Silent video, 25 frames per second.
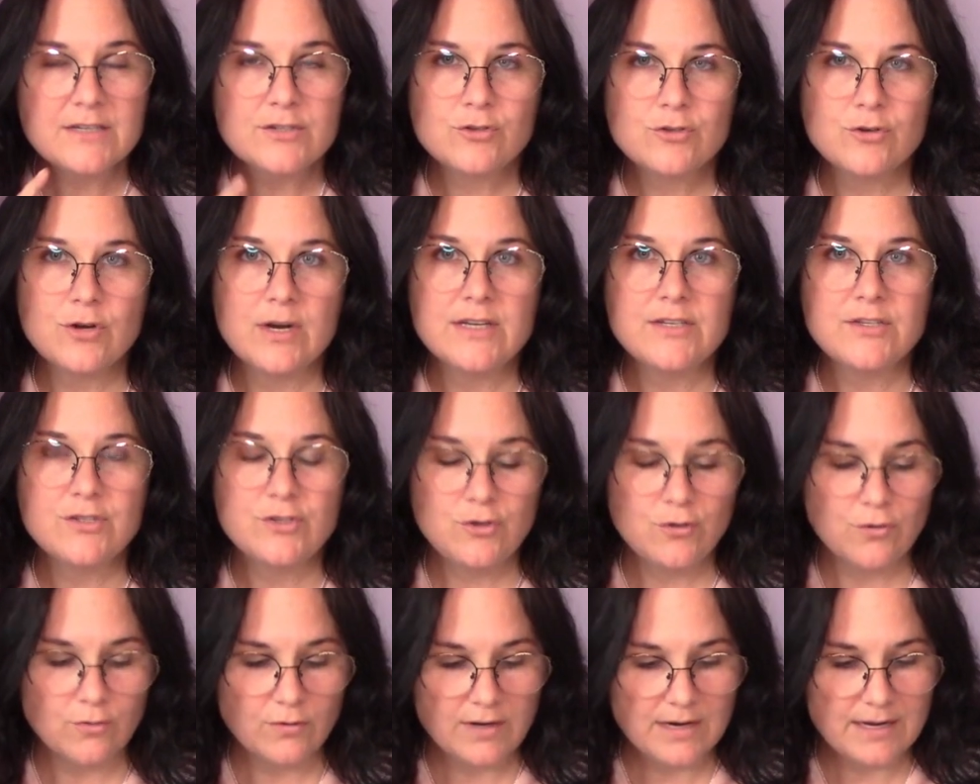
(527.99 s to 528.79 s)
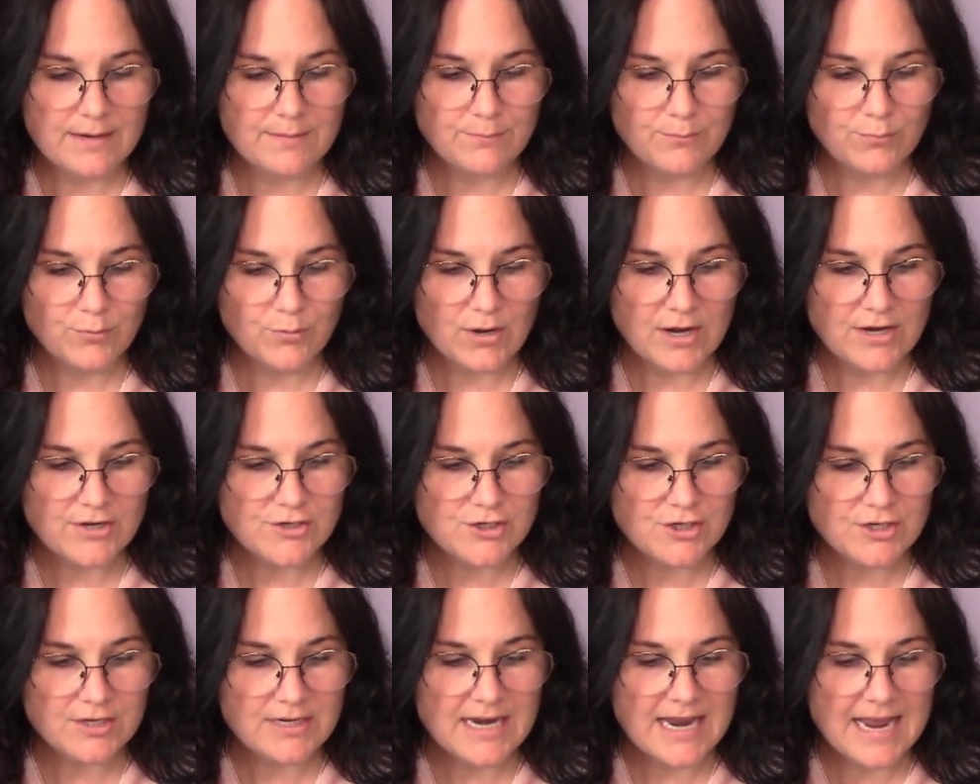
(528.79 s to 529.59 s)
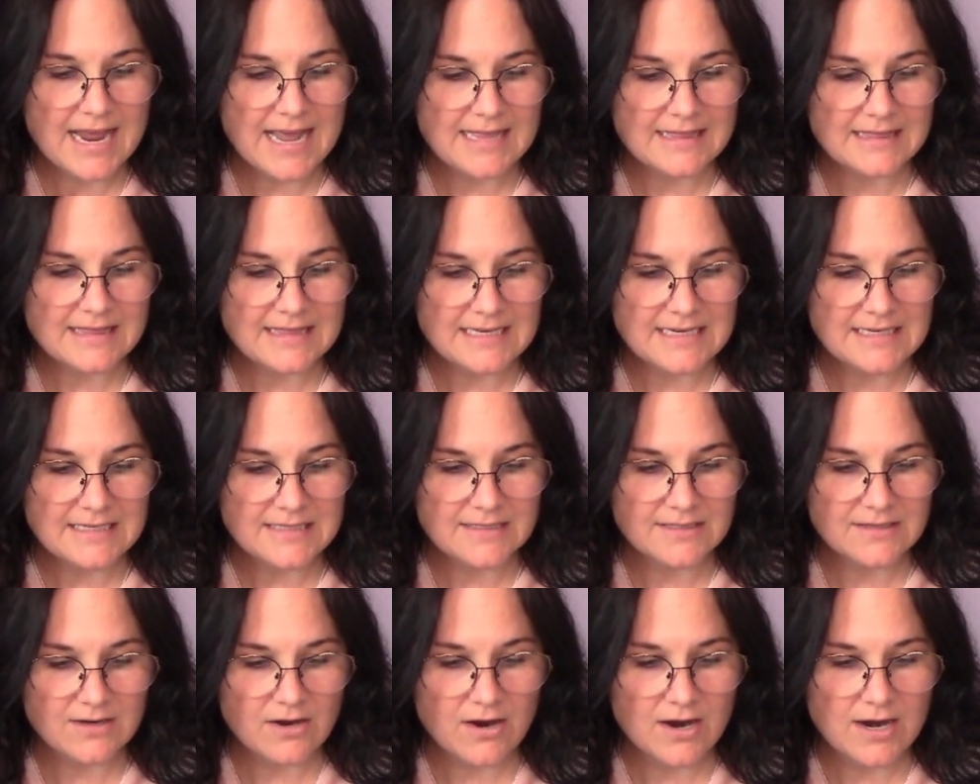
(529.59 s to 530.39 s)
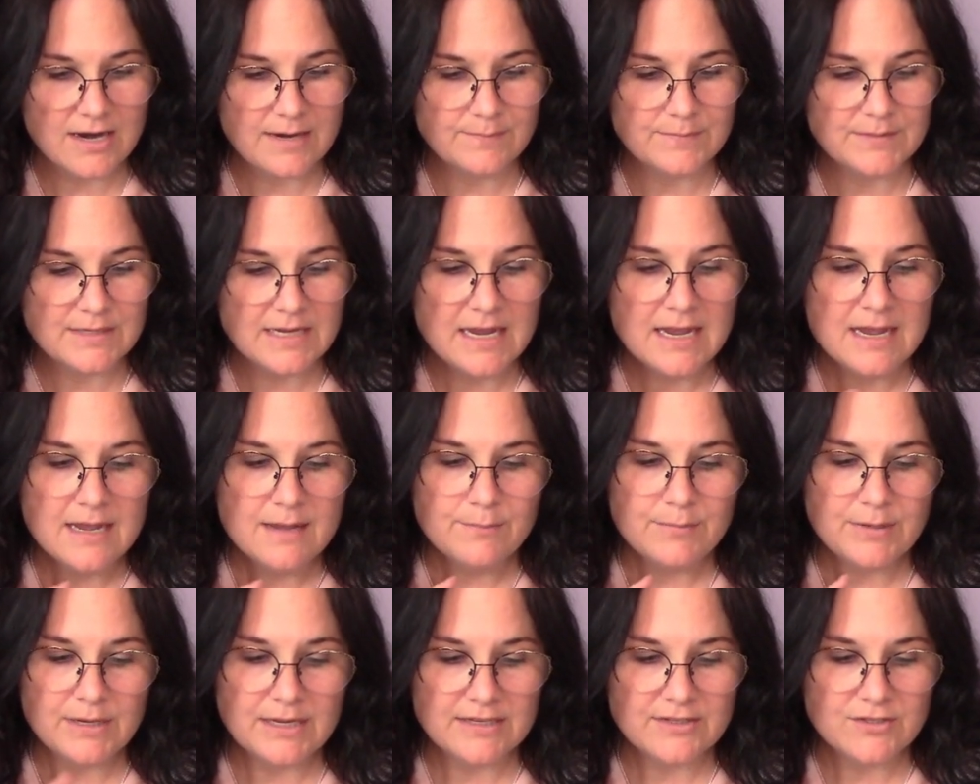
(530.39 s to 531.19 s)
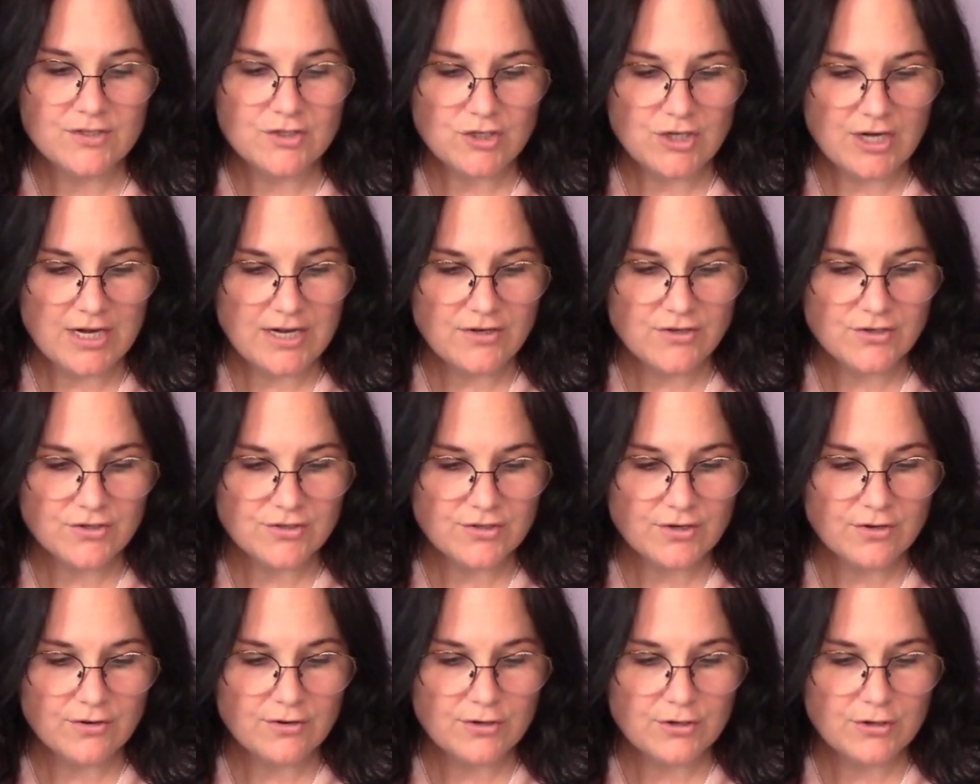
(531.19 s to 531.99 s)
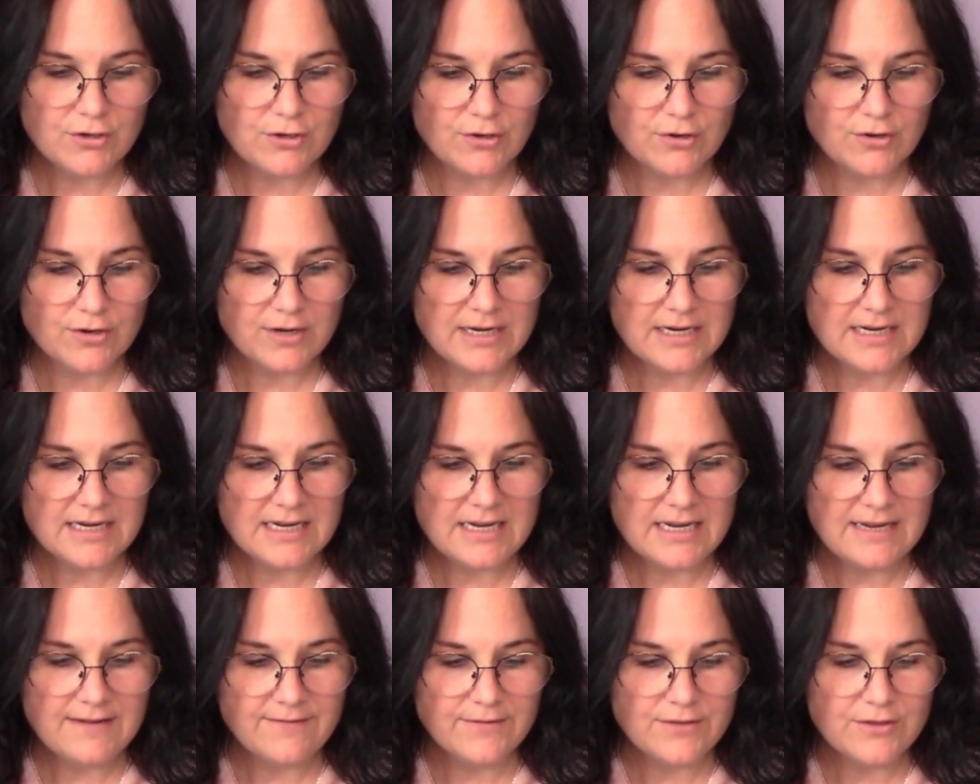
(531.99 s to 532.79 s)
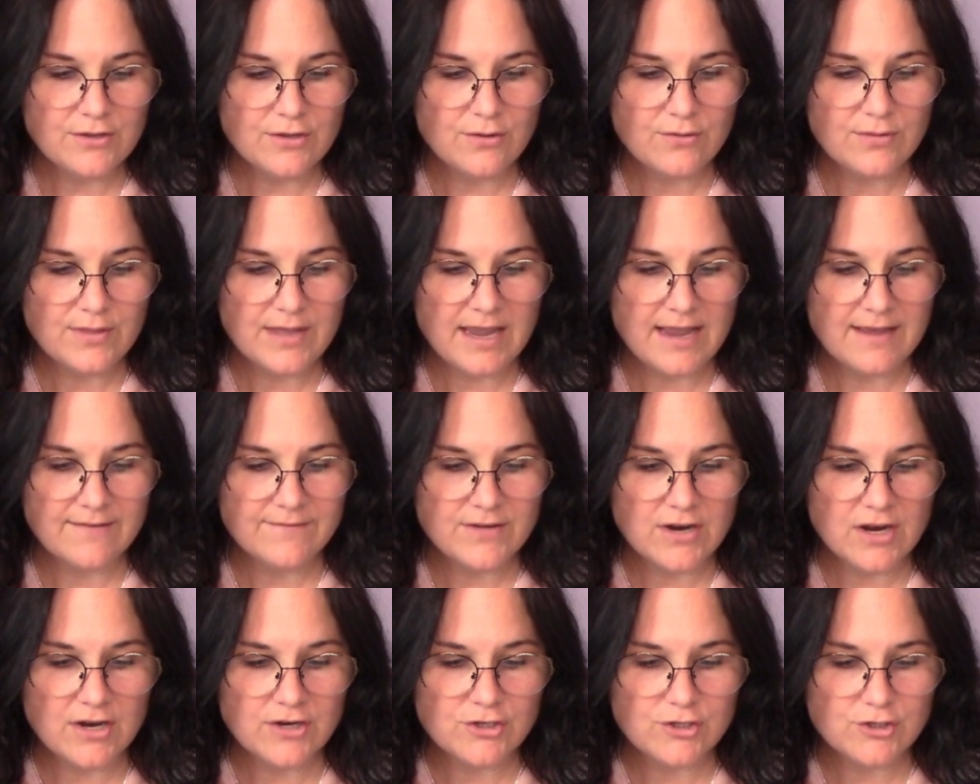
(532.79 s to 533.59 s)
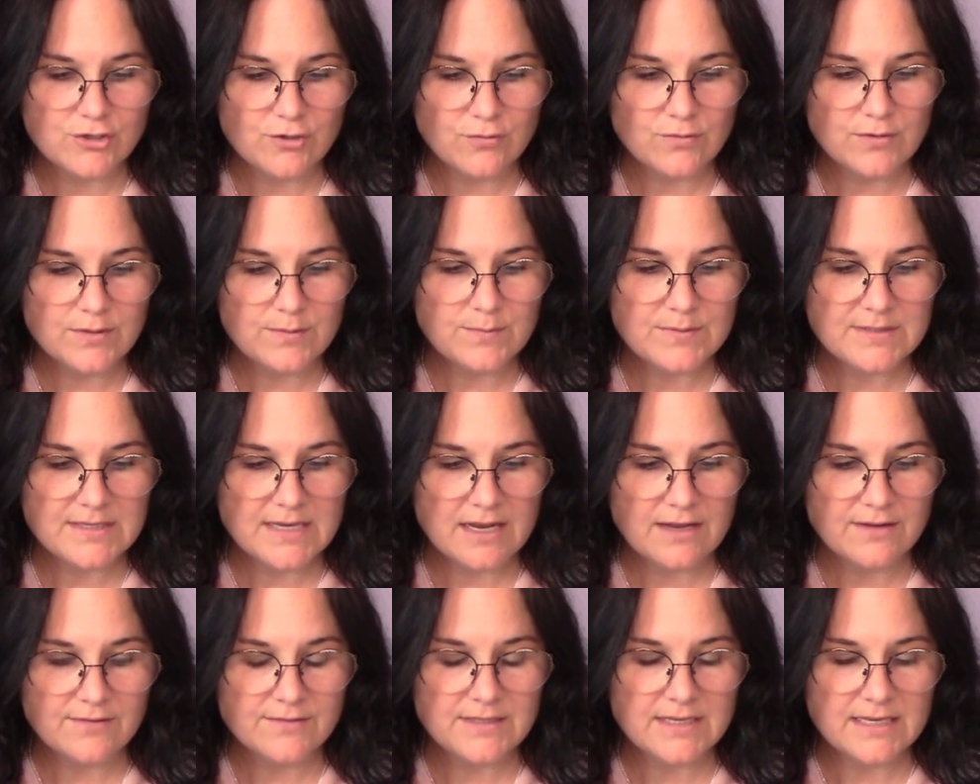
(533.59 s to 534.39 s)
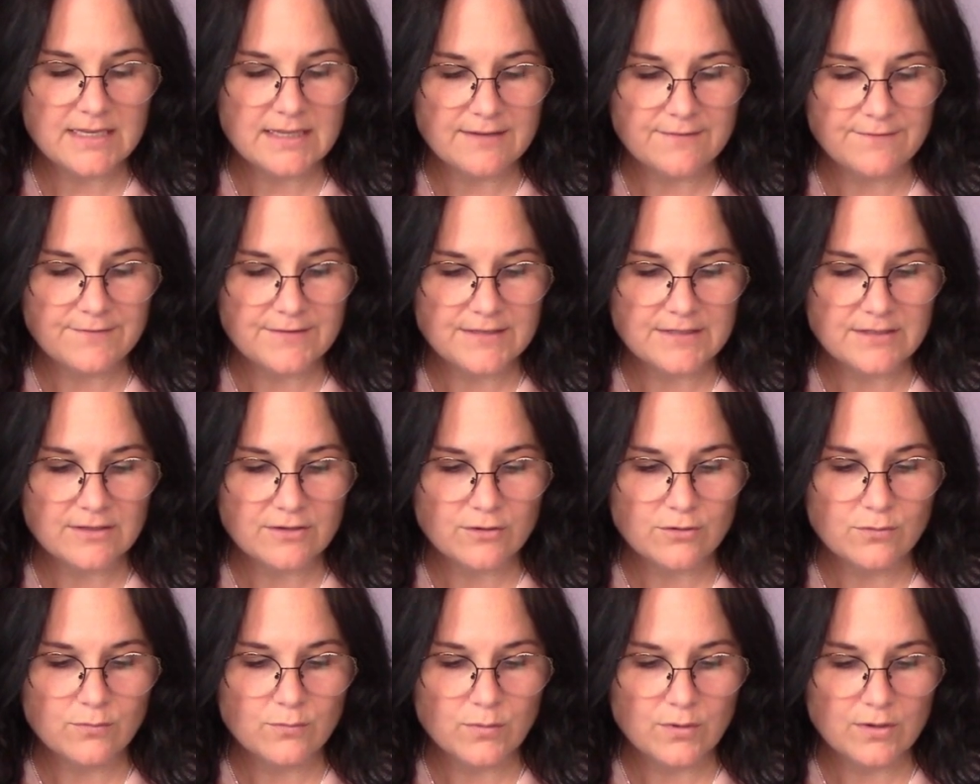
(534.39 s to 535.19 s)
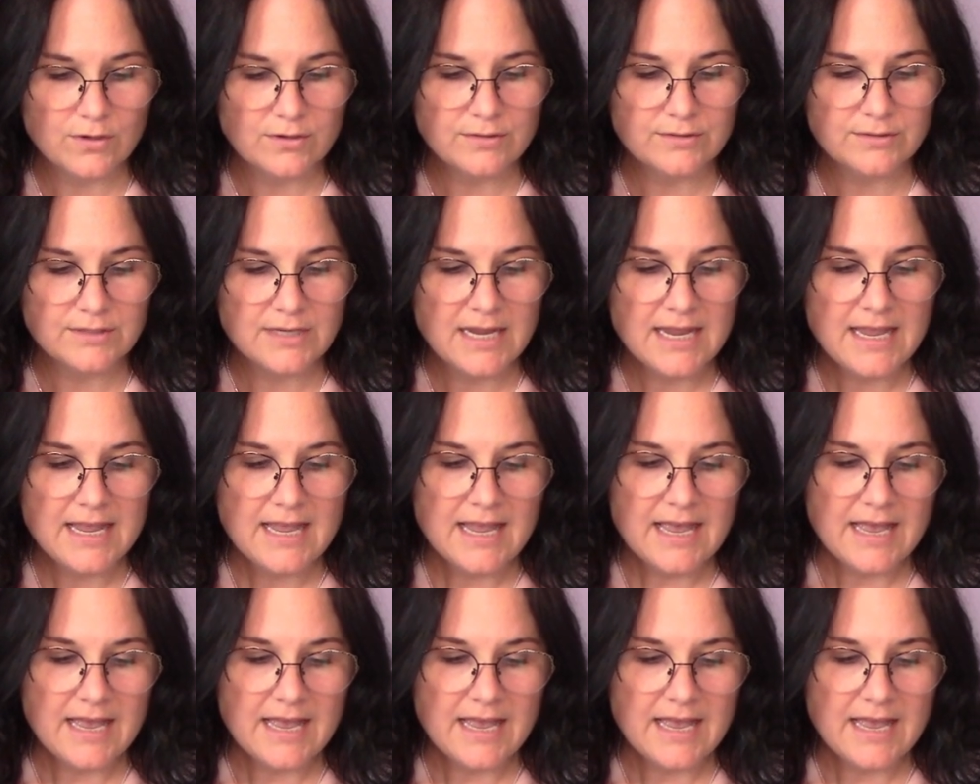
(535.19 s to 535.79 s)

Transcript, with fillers: Trust your impression at these times because changes are occurring even though they have not shown themselves in the physical world